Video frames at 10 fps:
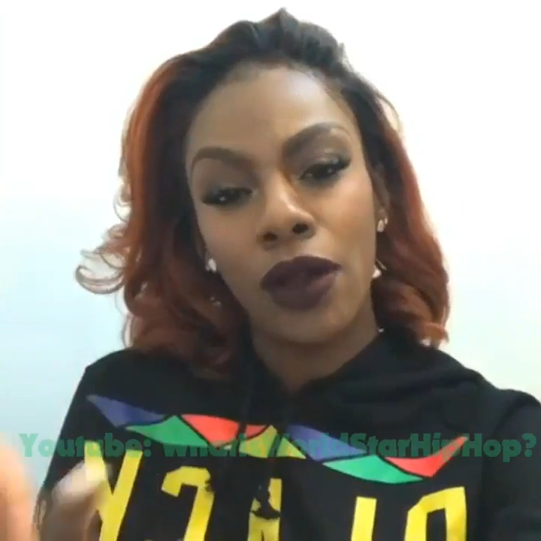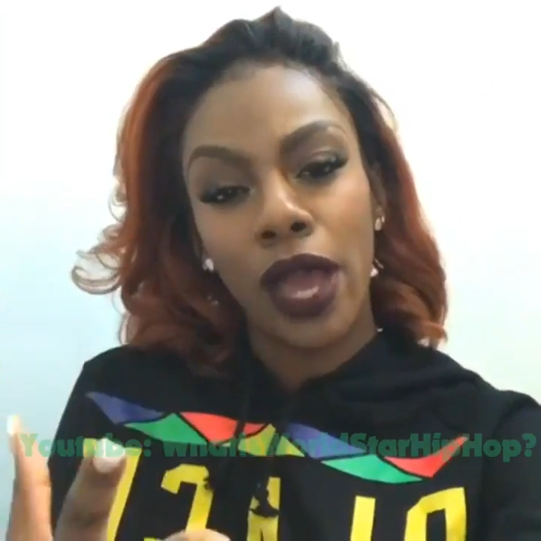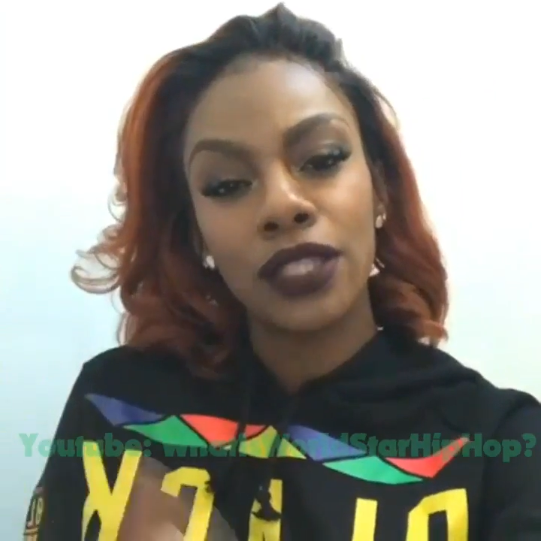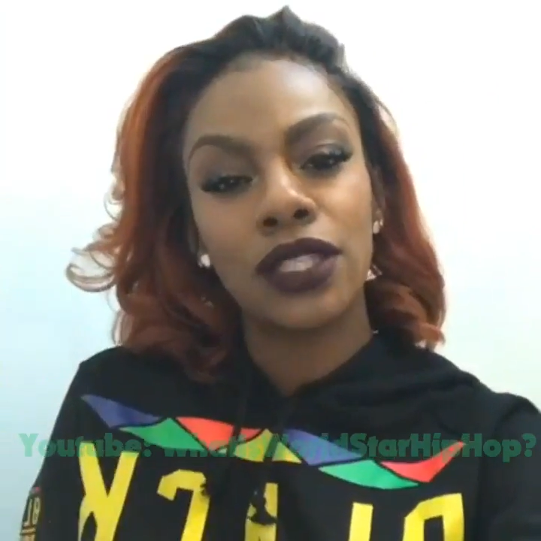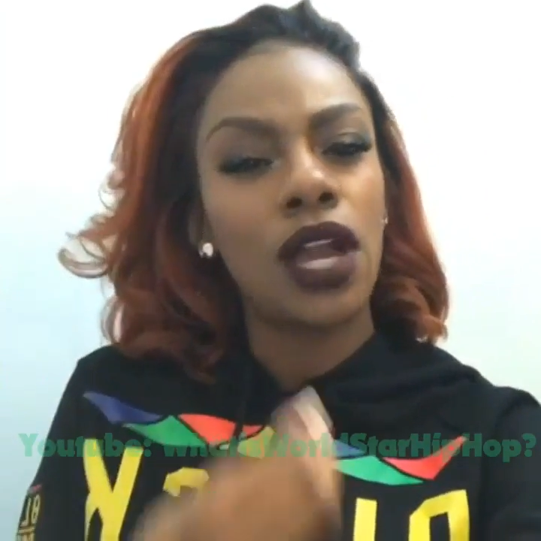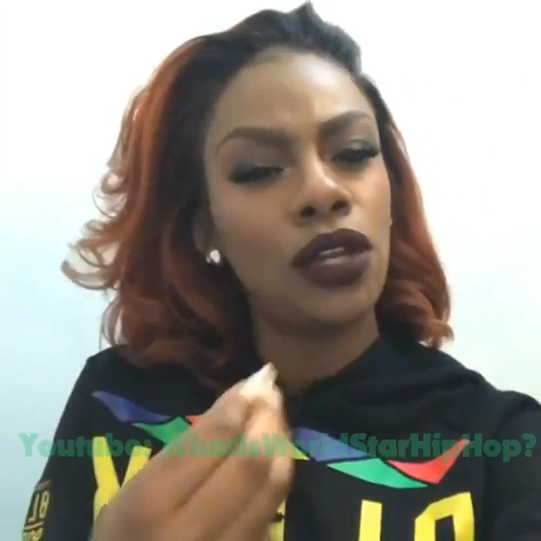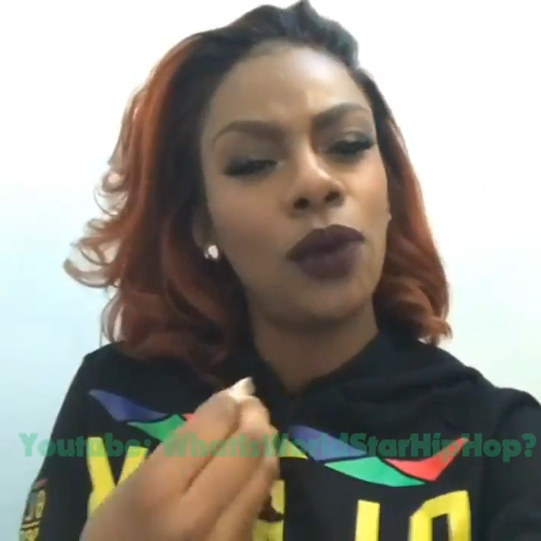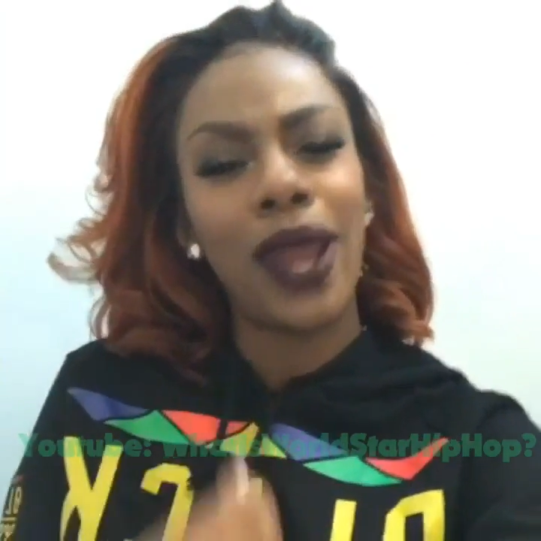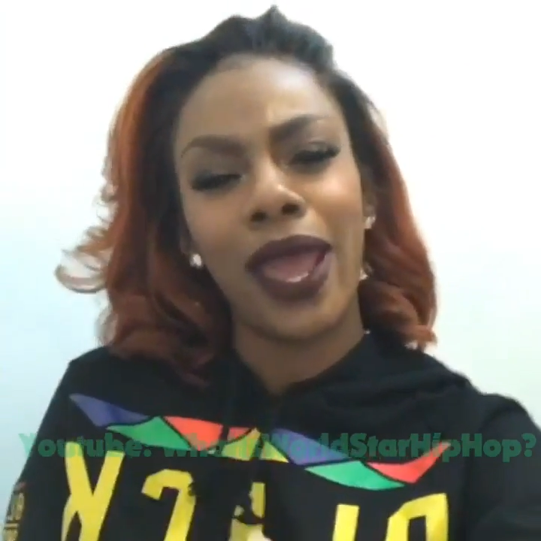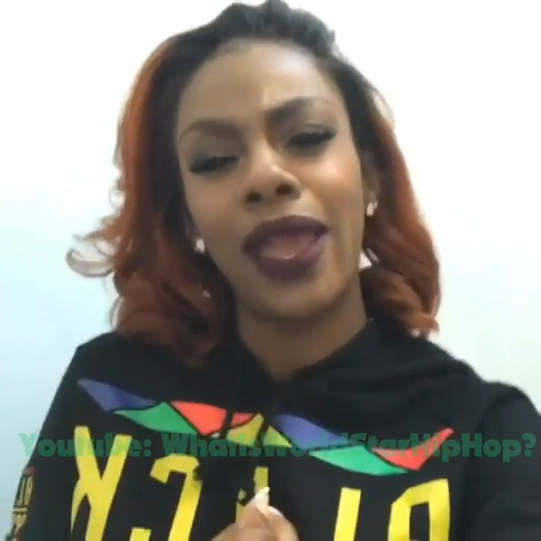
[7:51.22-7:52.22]
Okay, see, y'all
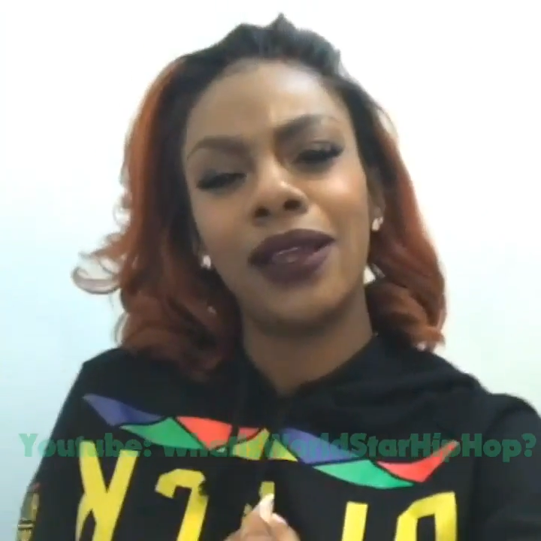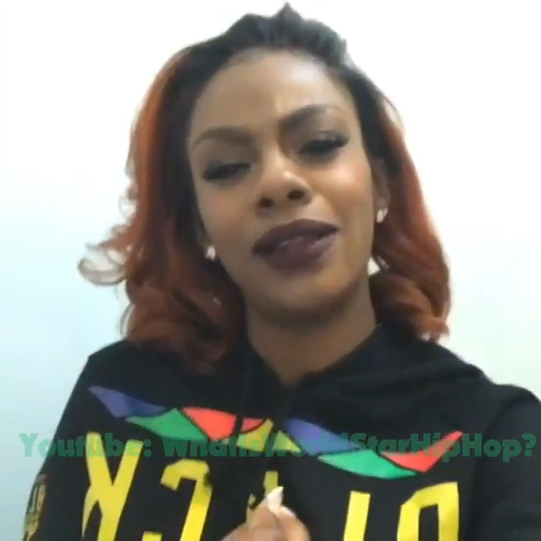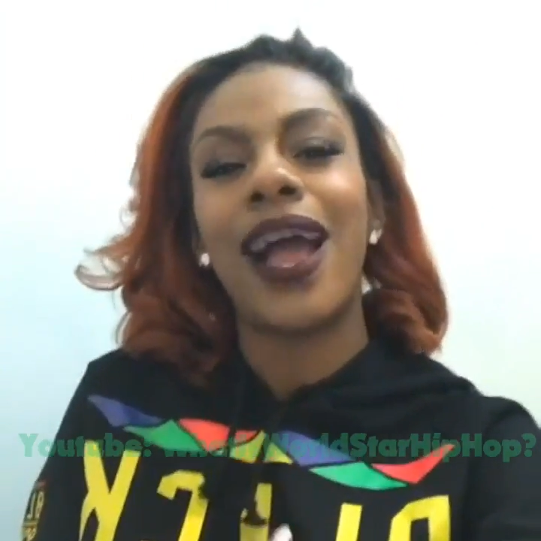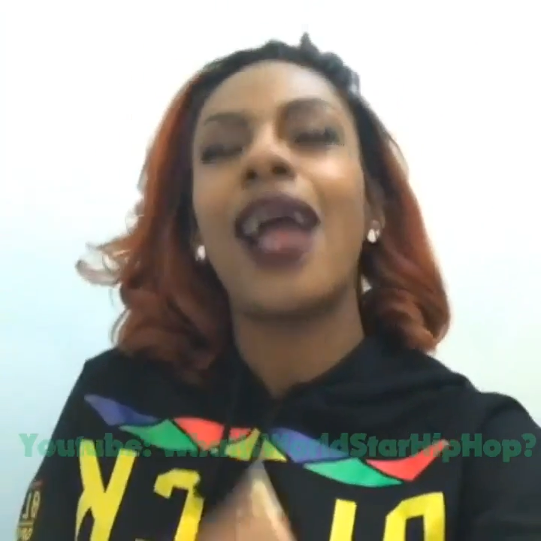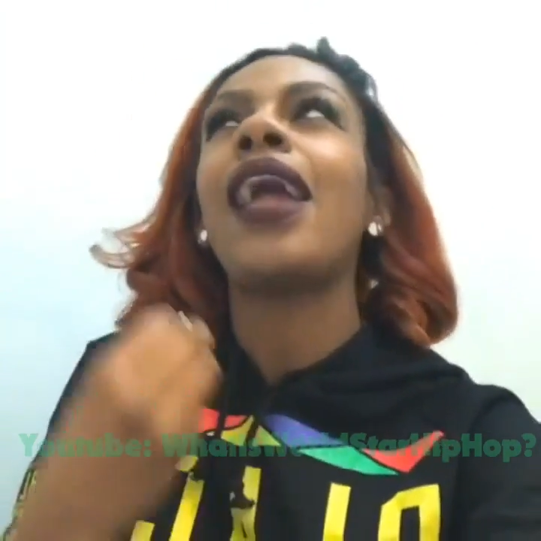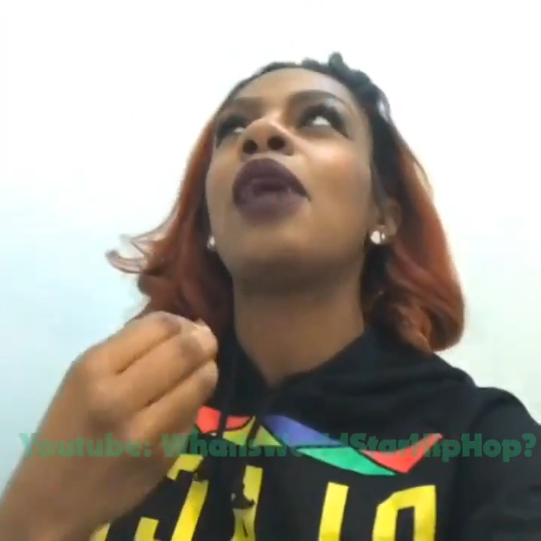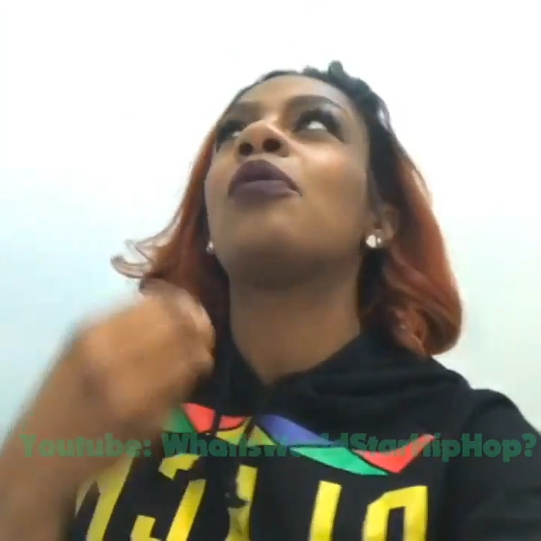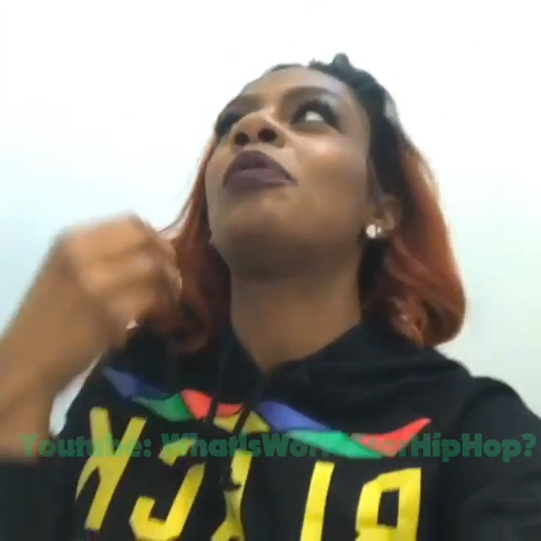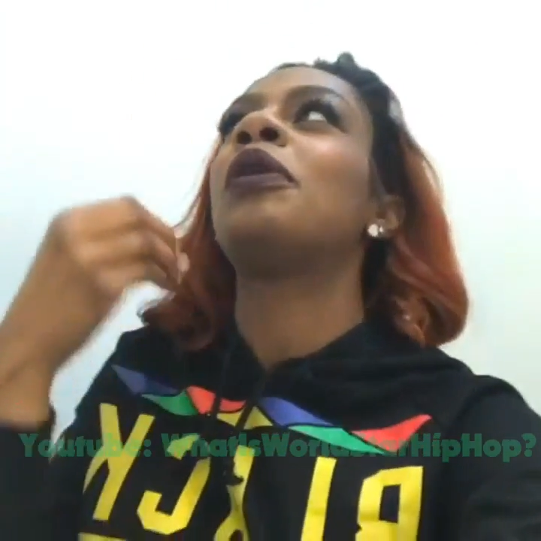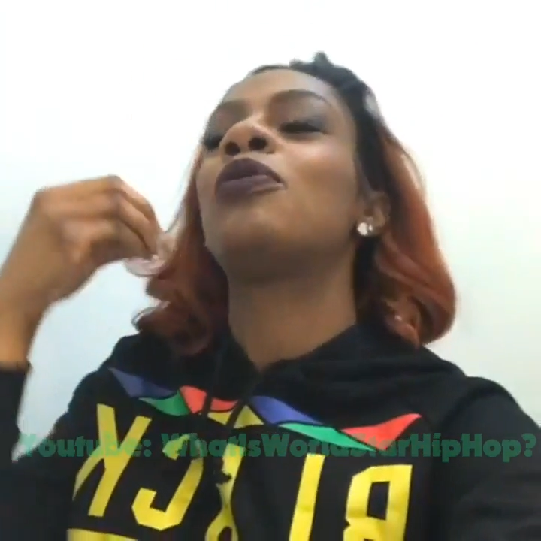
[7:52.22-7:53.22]
know what I hate. I
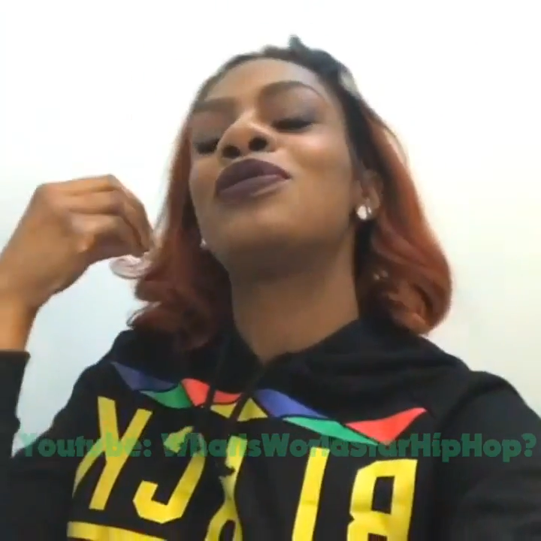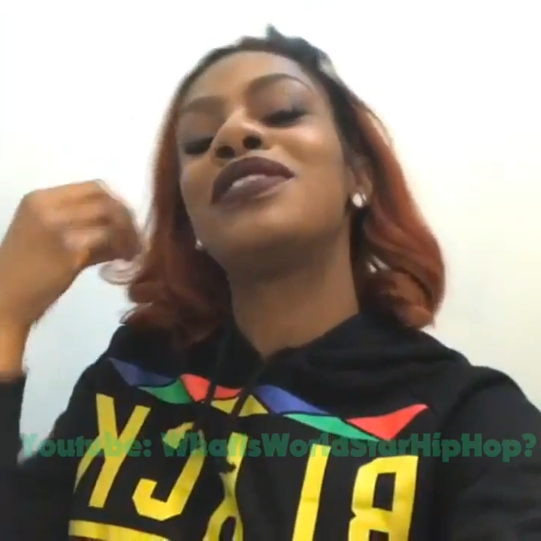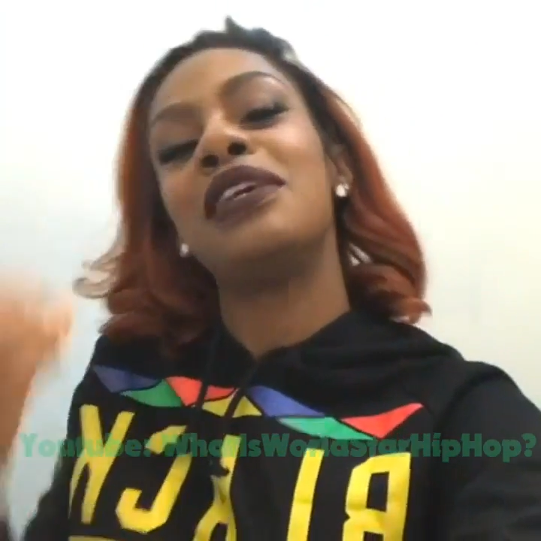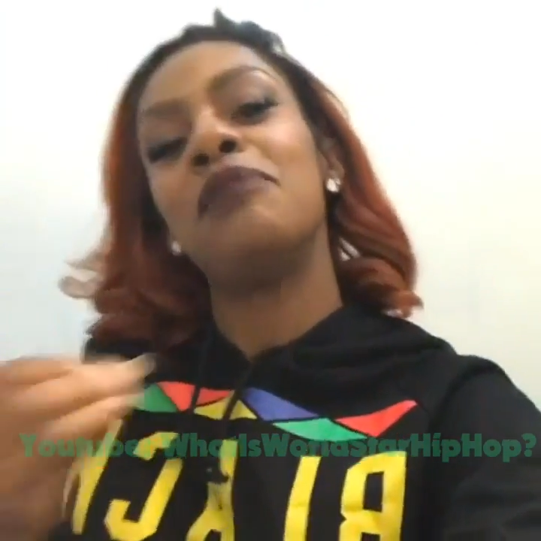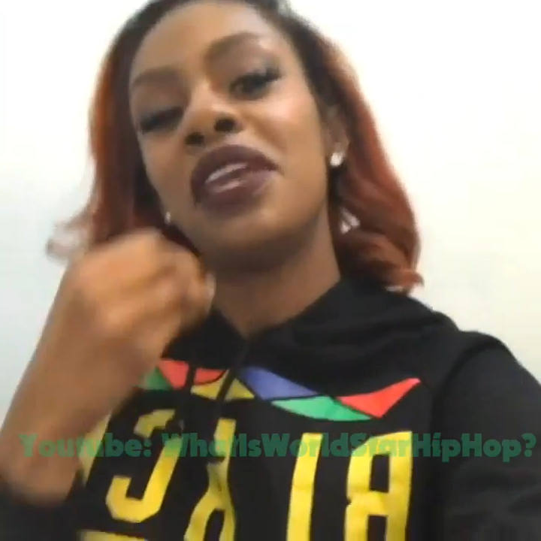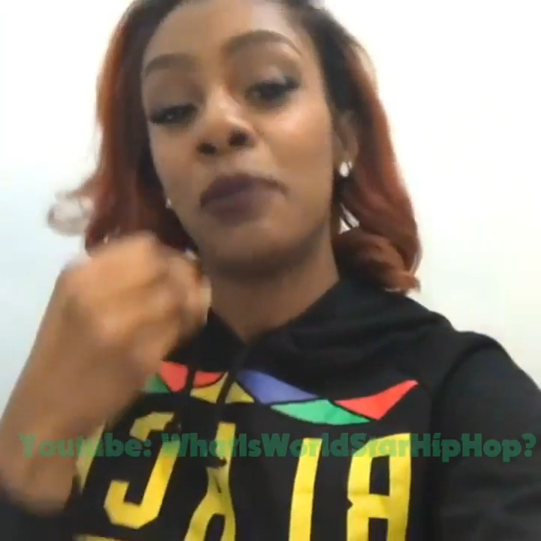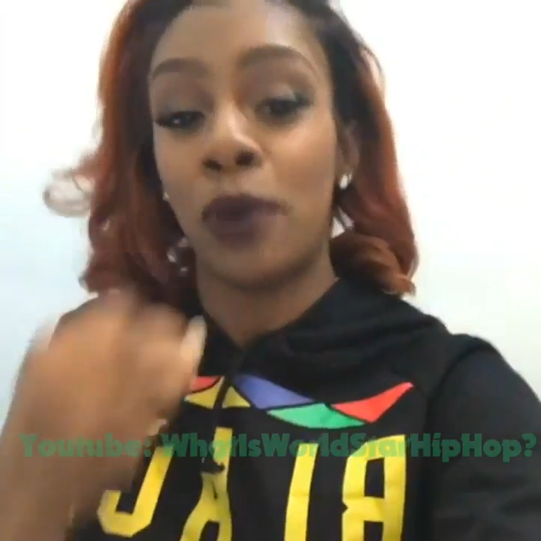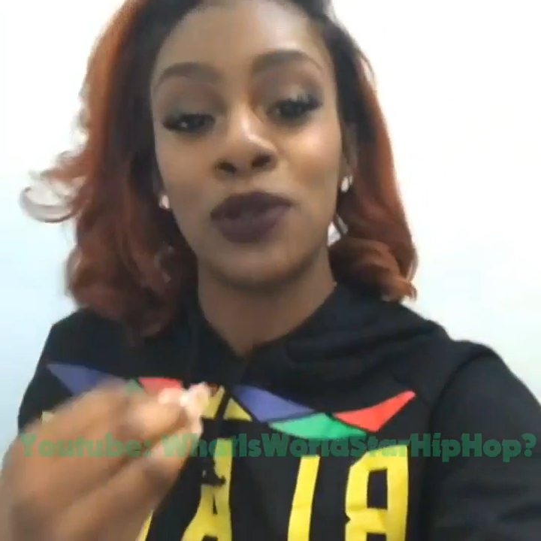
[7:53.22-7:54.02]
hate when people see me in